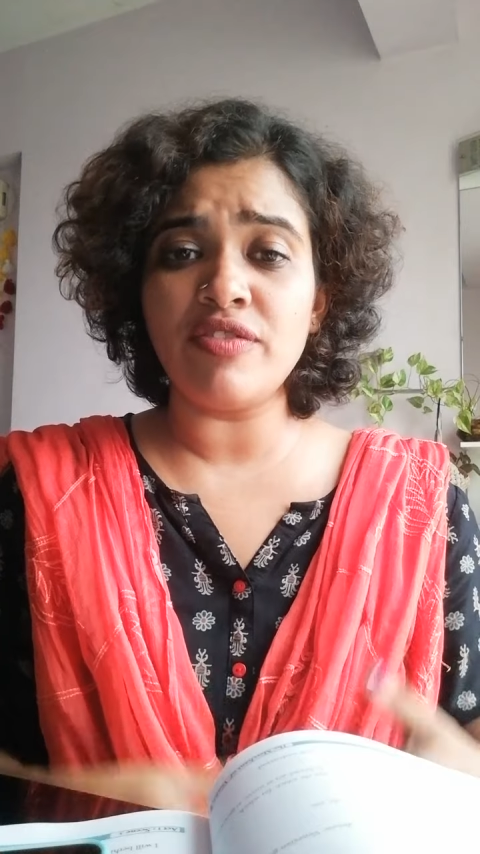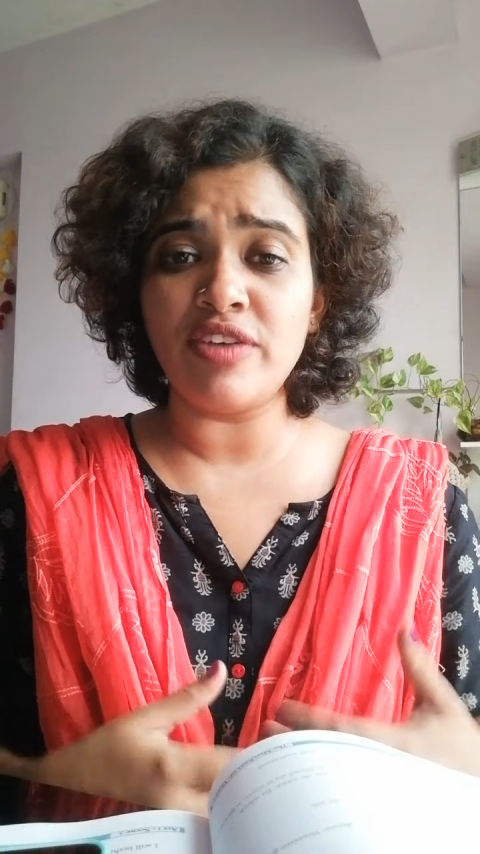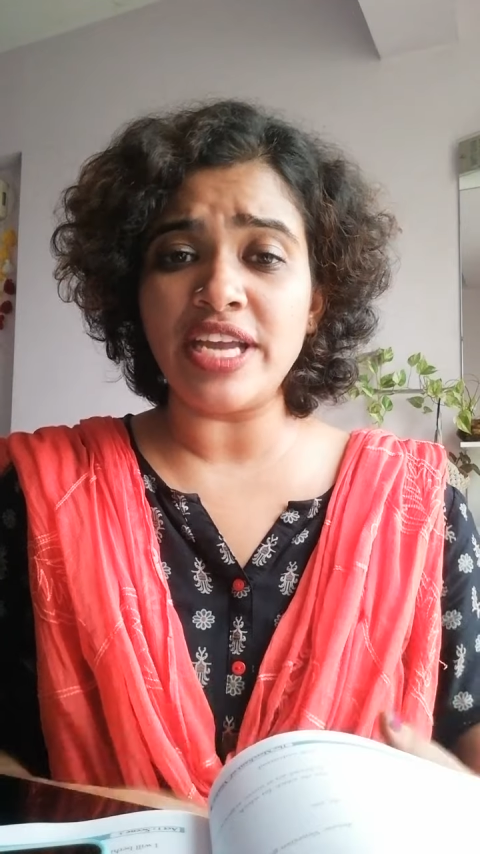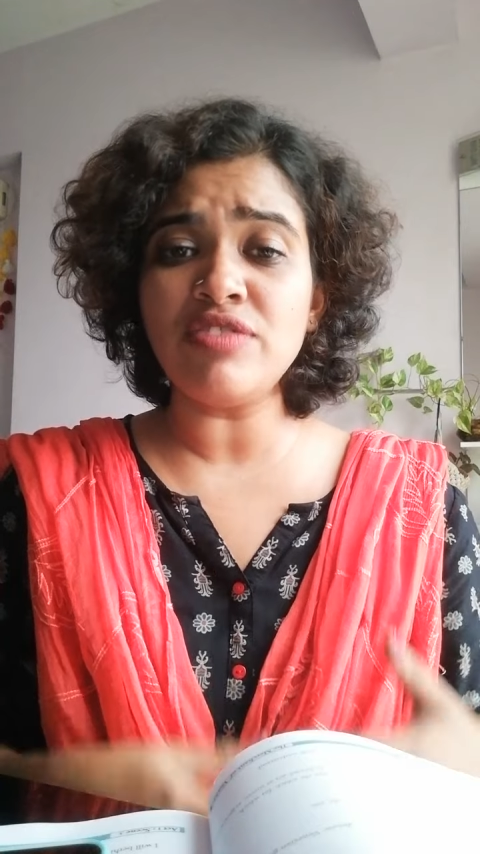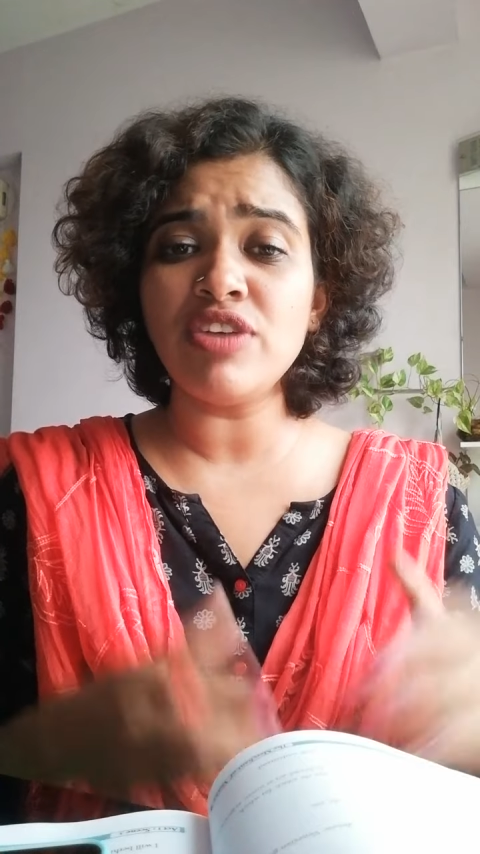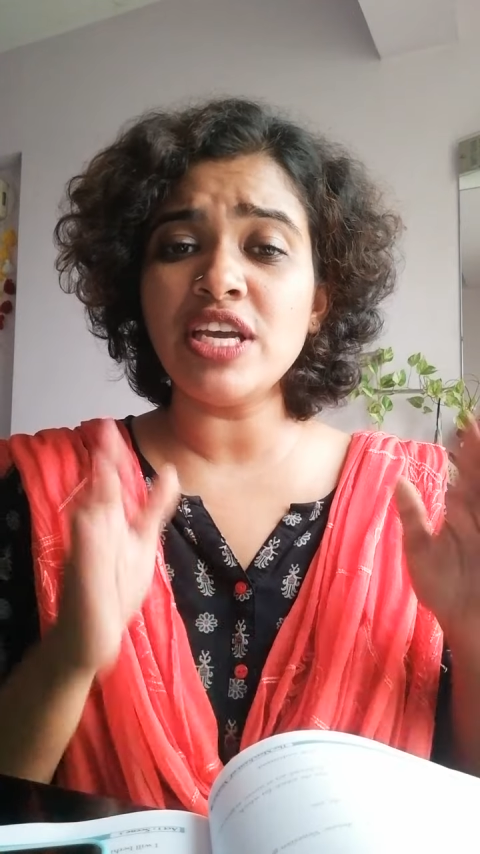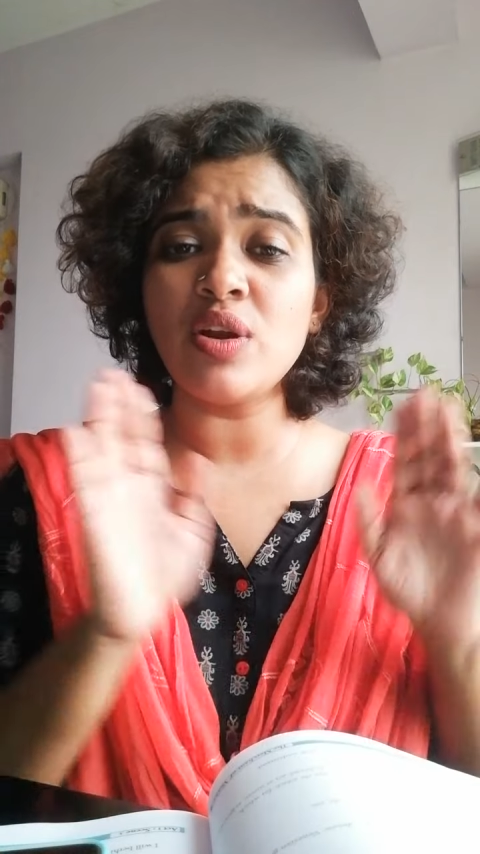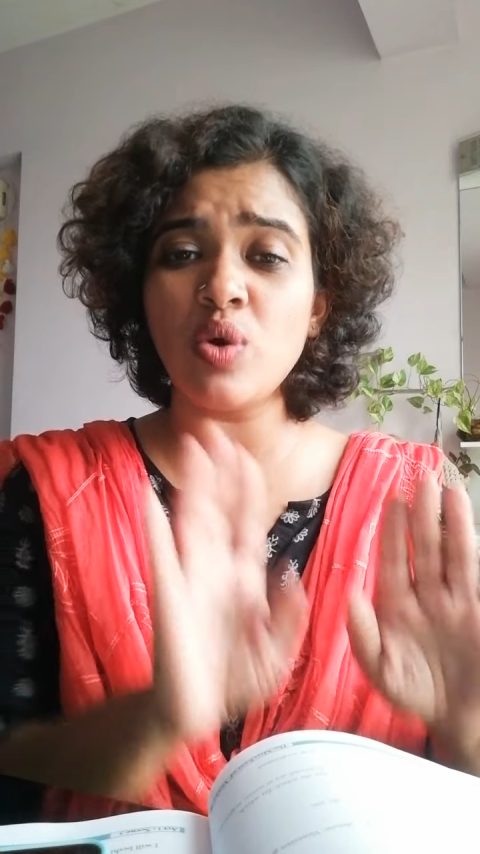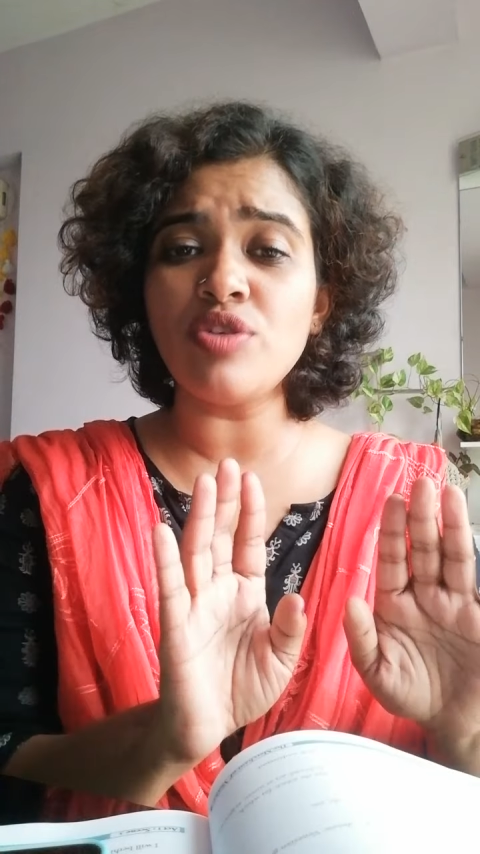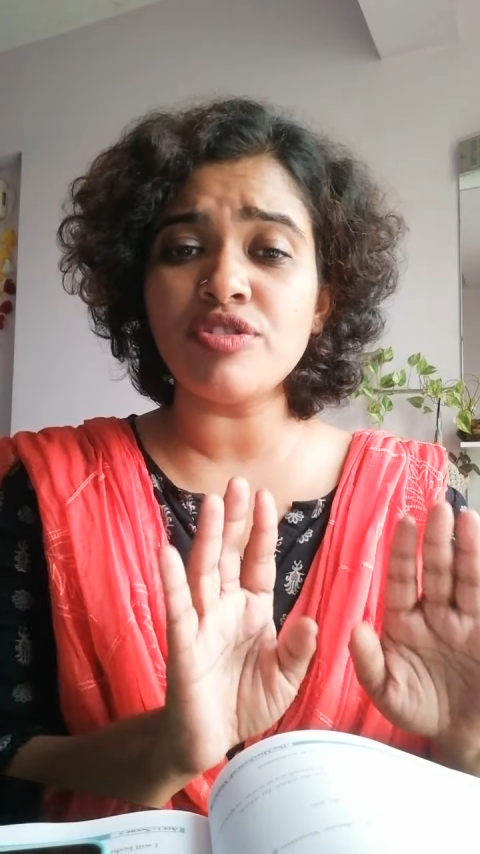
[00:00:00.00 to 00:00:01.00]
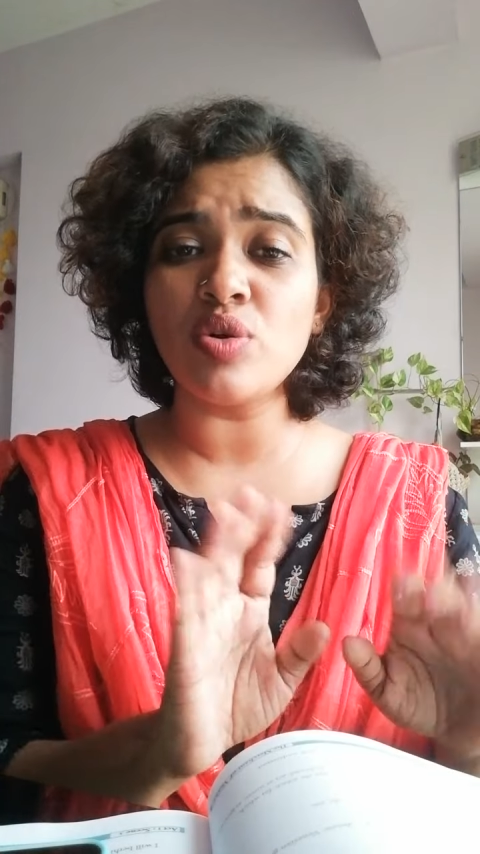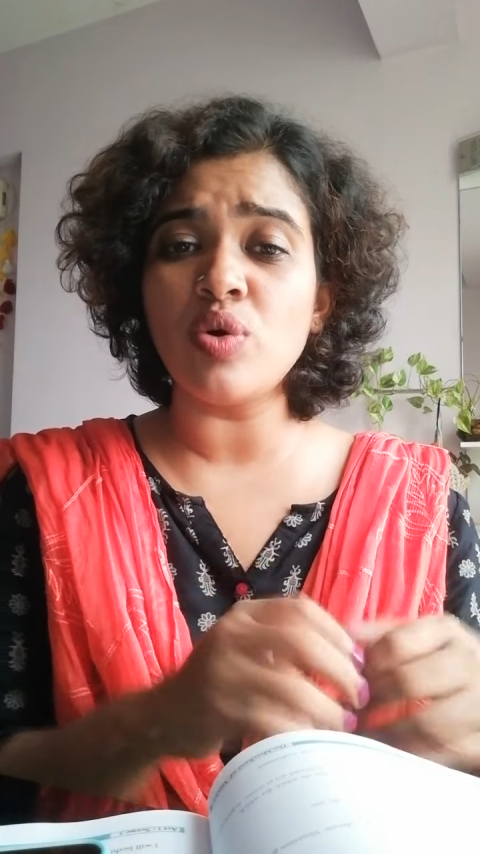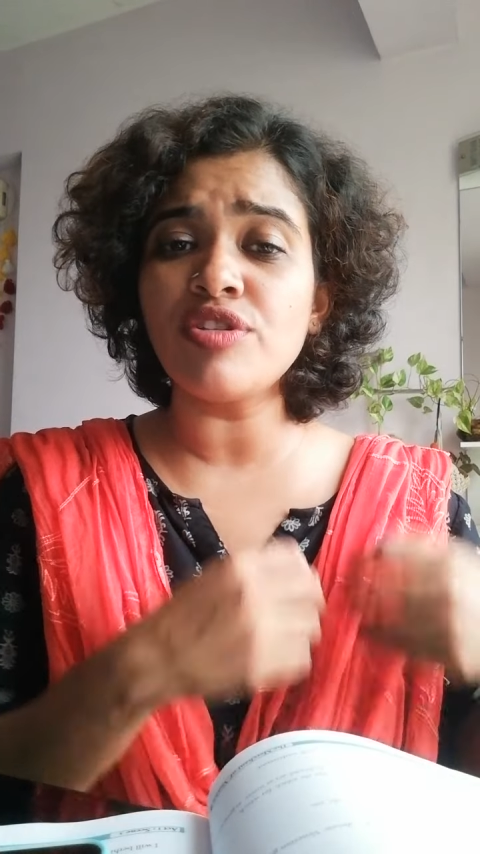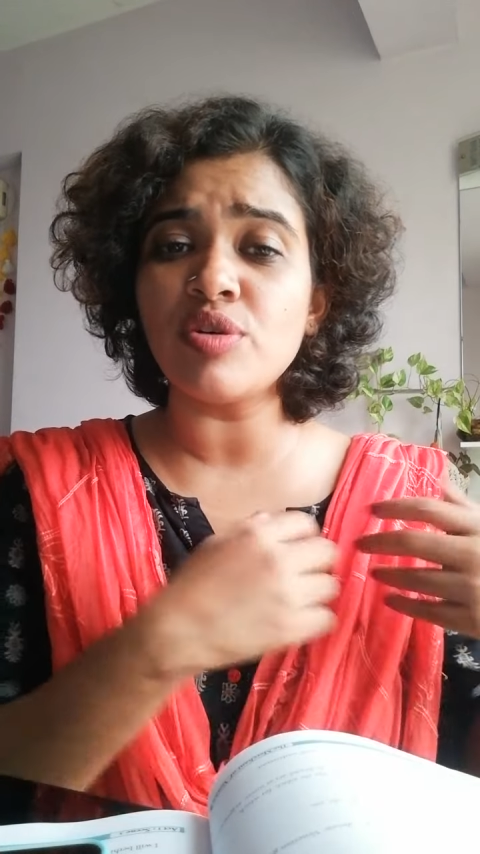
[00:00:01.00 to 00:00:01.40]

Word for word: when we close doors